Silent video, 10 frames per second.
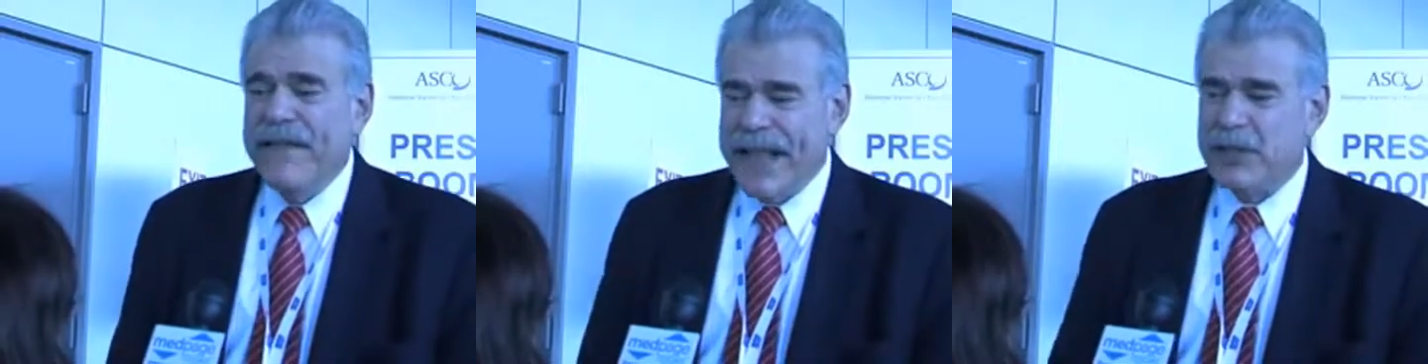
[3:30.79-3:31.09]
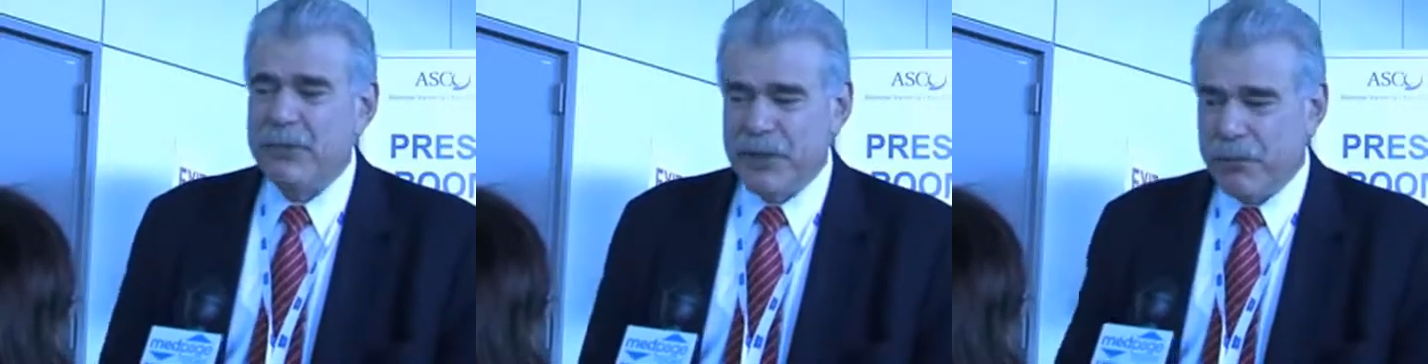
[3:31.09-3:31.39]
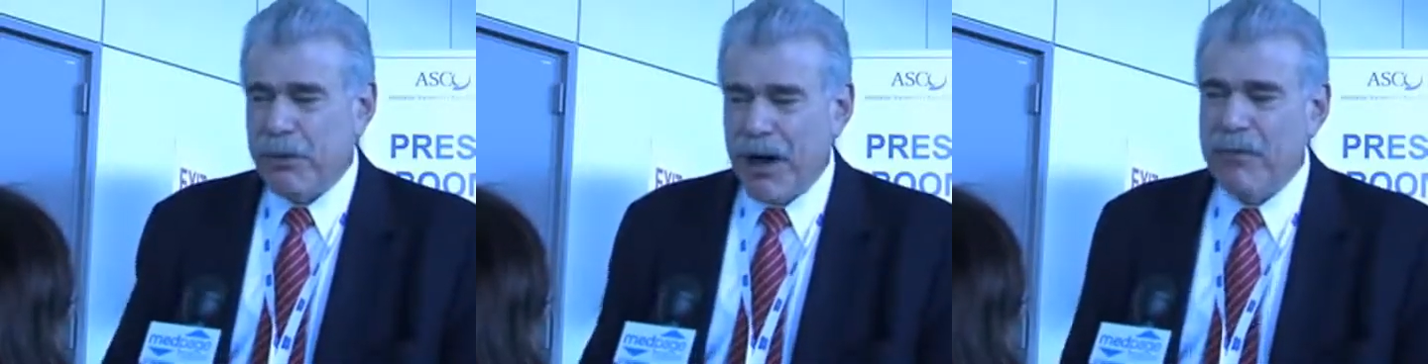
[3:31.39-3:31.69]
That's been the
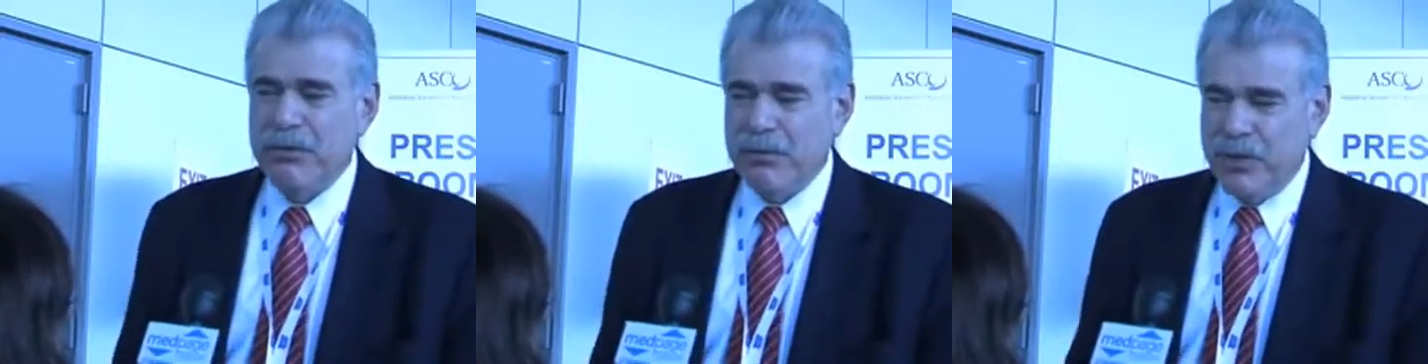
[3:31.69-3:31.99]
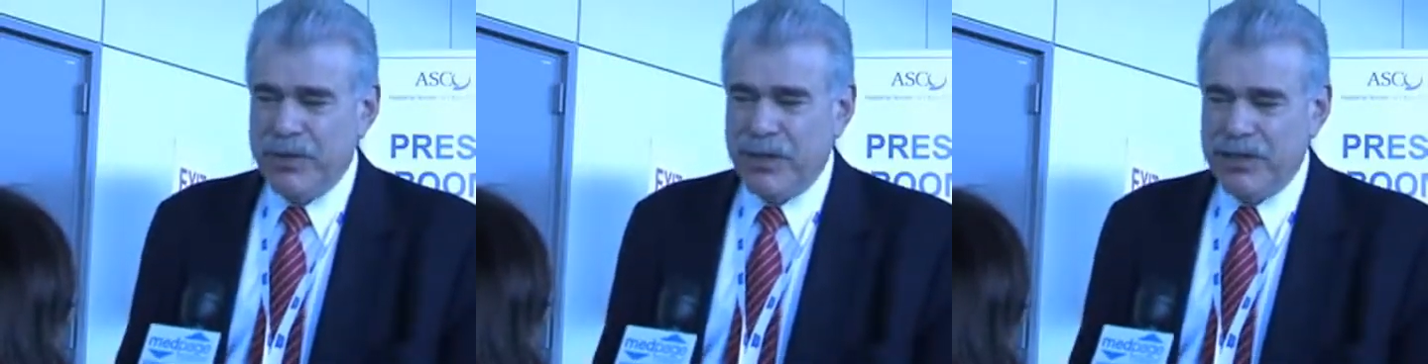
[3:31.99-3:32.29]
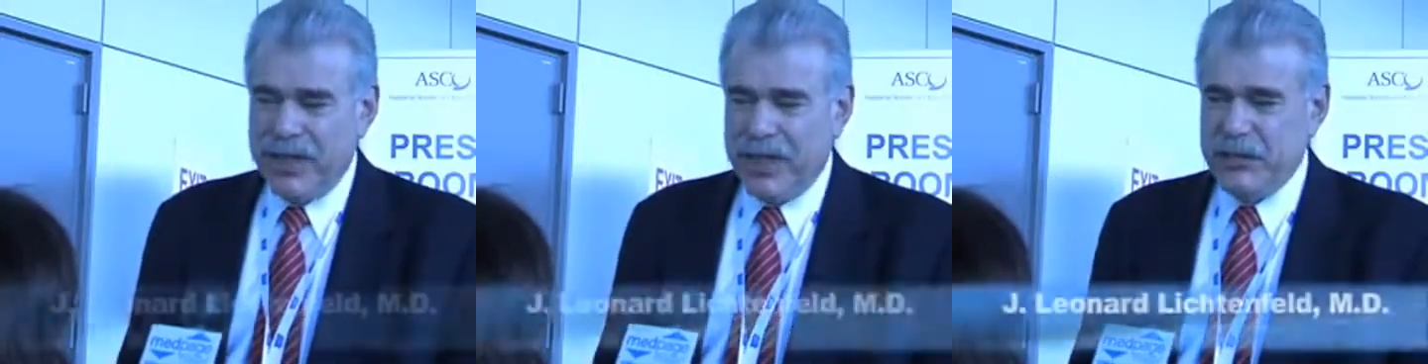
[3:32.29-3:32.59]
problem with
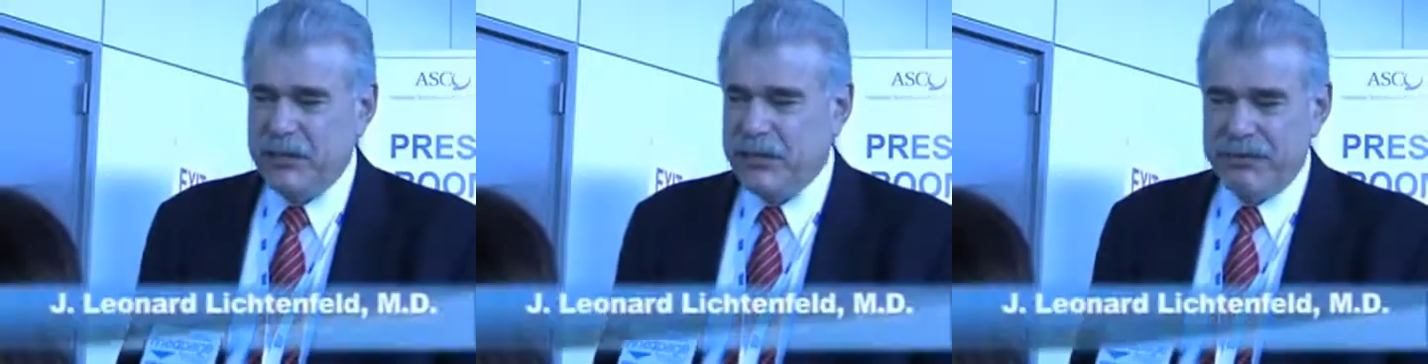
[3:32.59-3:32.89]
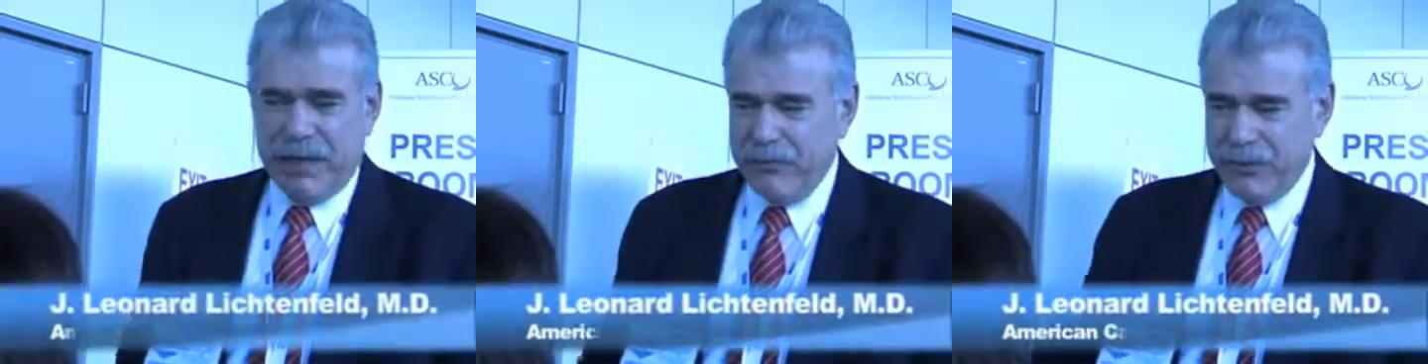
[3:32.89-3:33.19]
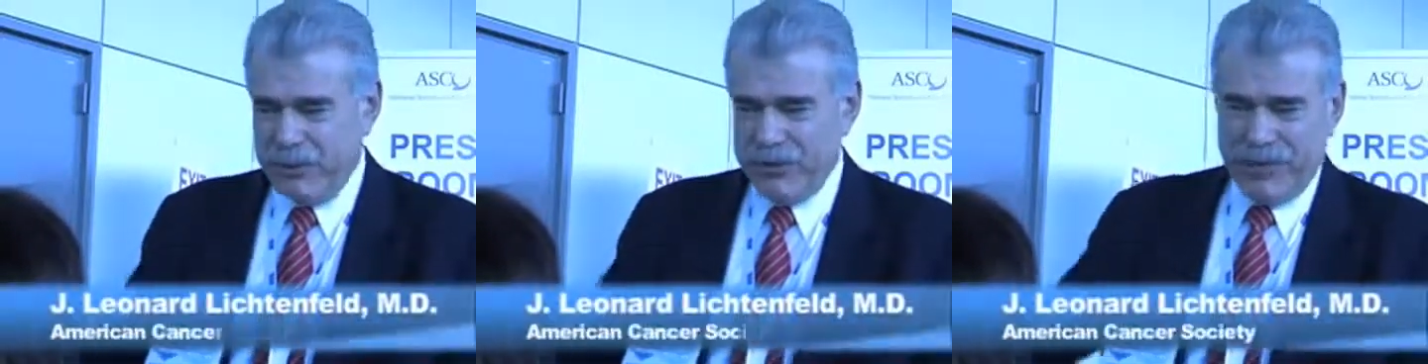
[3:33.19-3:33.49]
these cancers ever
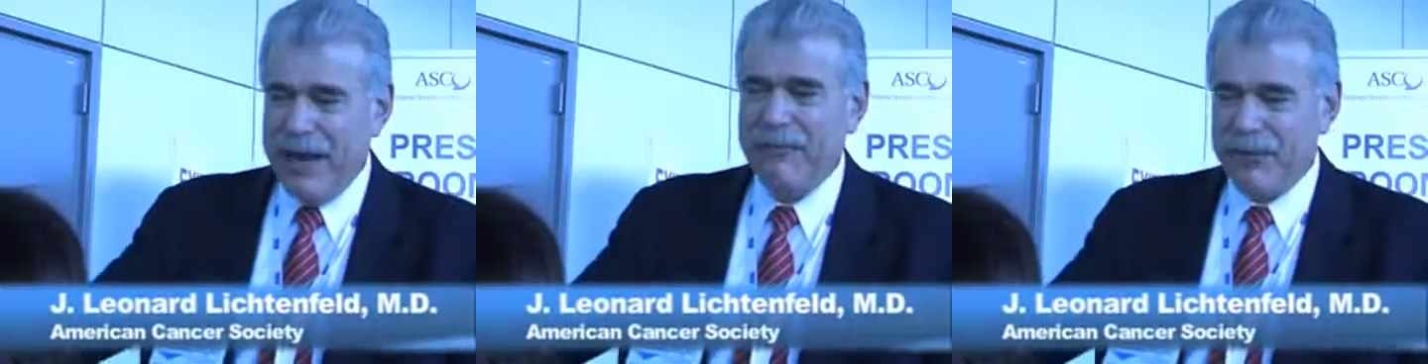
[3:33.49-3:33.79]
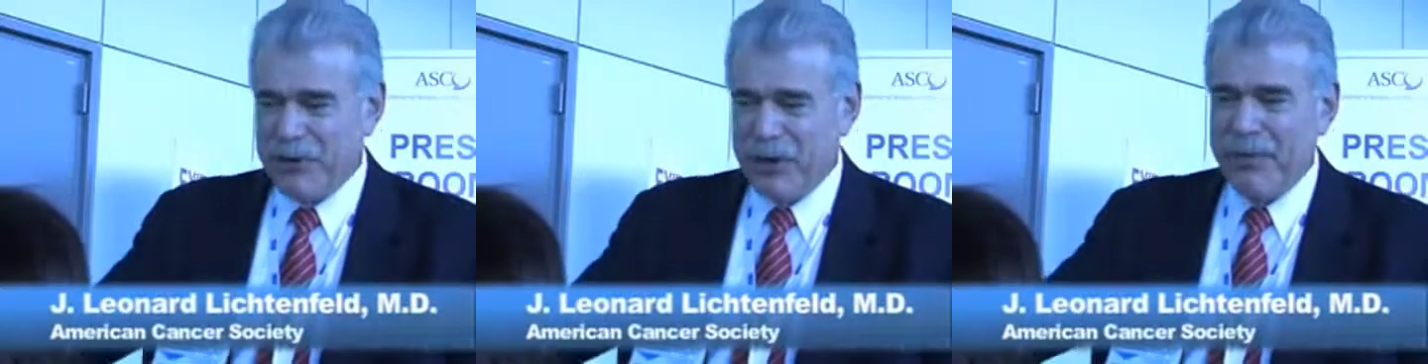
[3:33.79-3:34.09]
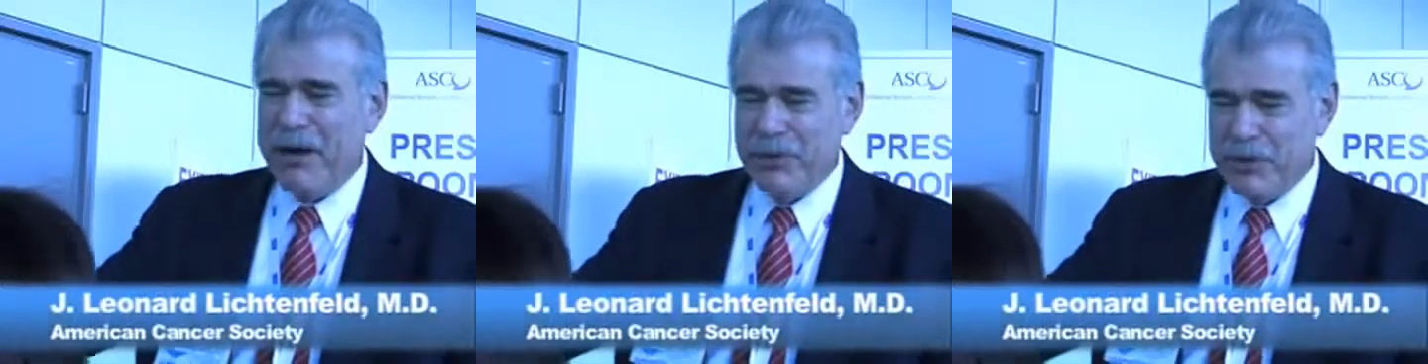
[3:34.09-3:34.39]
since I first started
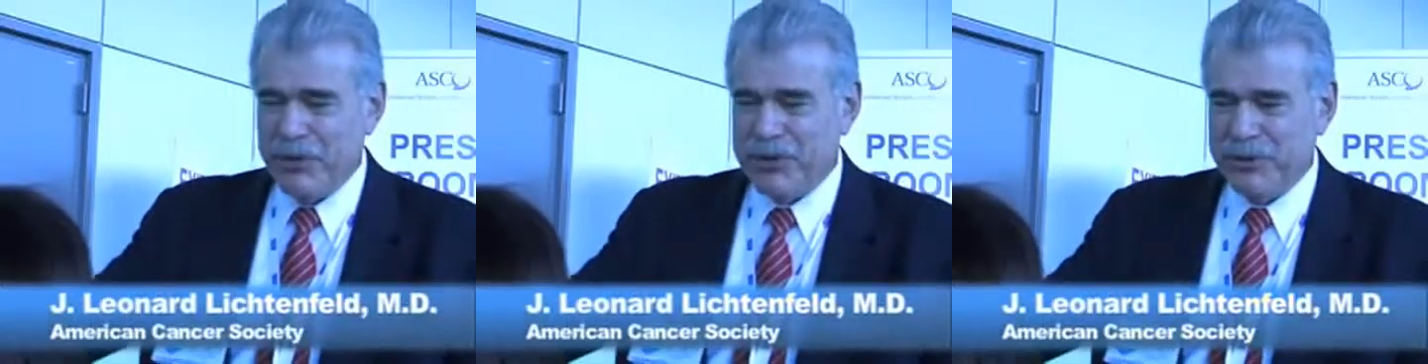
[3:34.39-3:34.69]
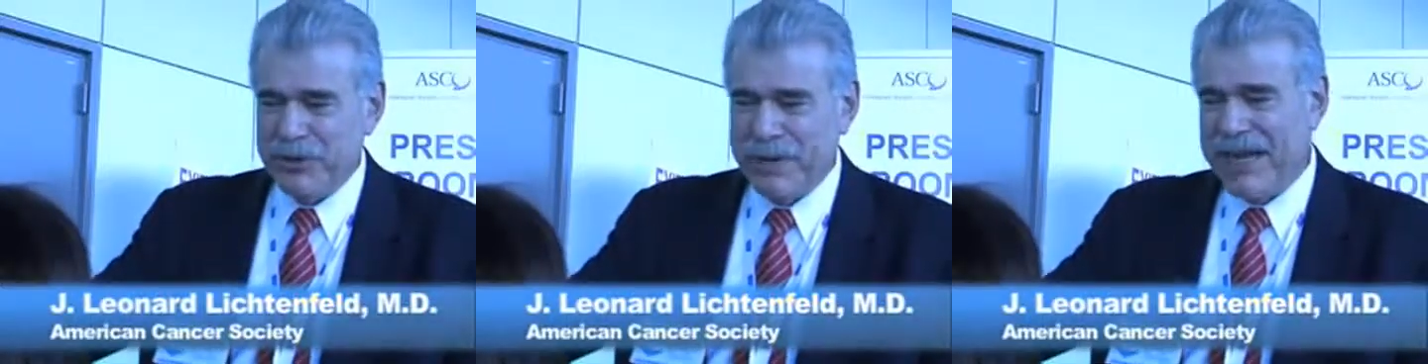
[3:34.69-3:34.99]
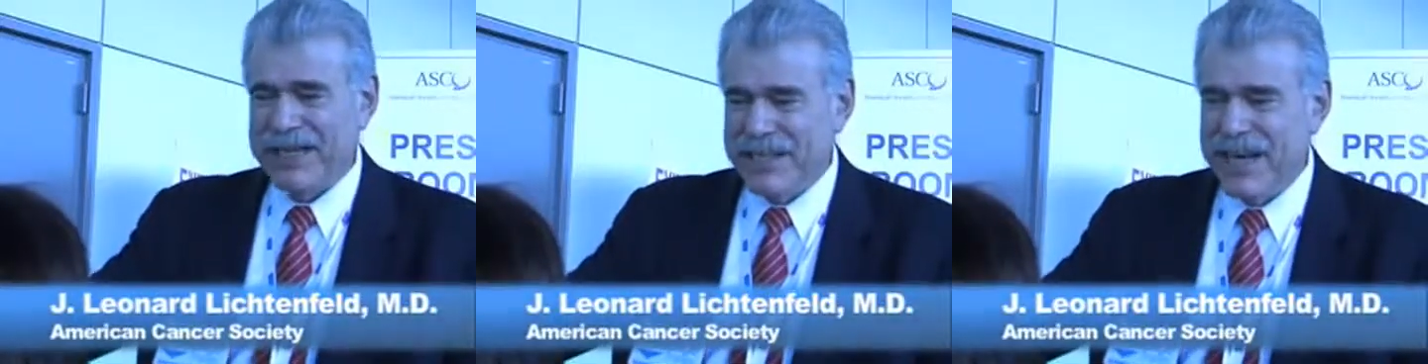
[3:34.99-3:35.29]
my research career
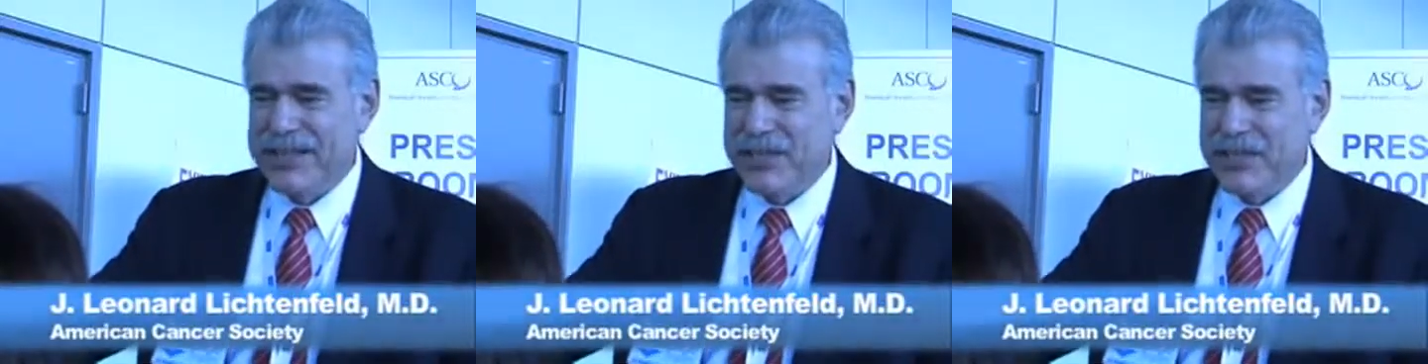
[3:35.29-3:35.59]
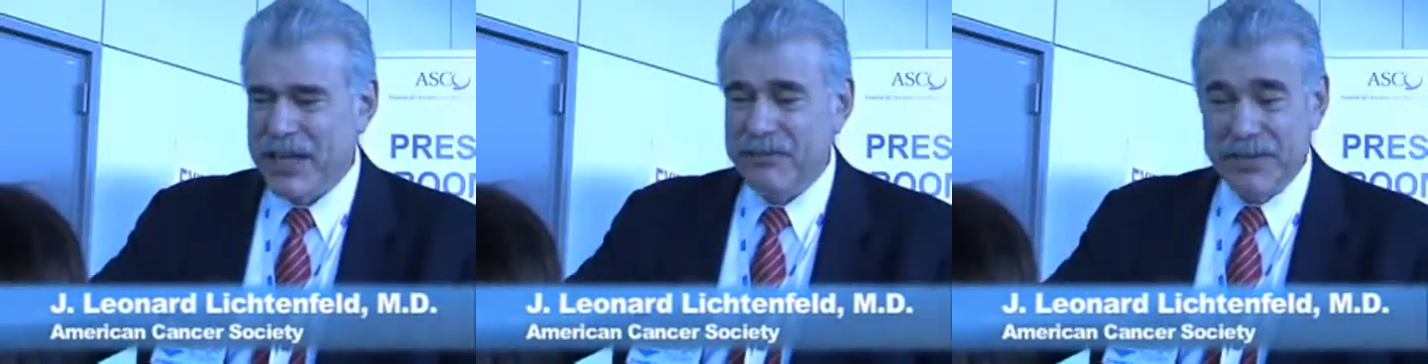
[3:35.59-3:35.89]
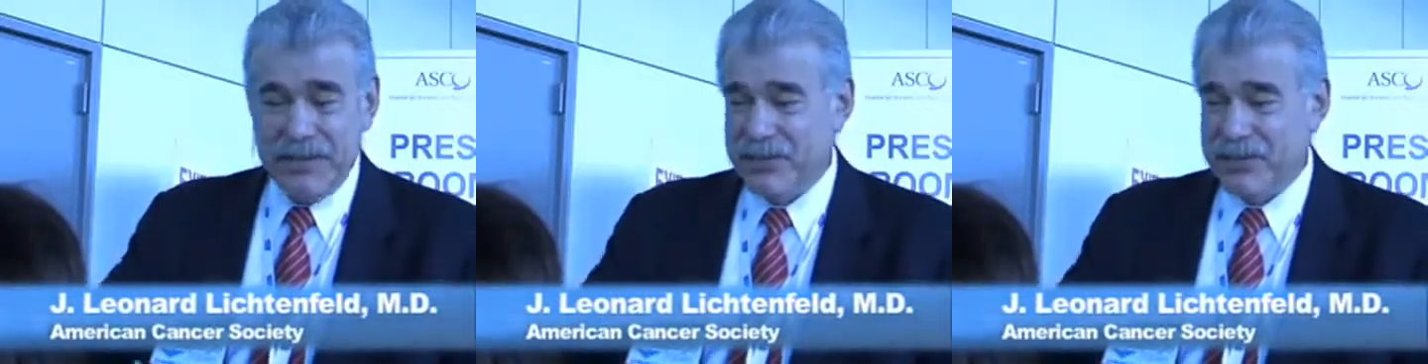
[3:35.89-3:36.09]
back in the 1970s.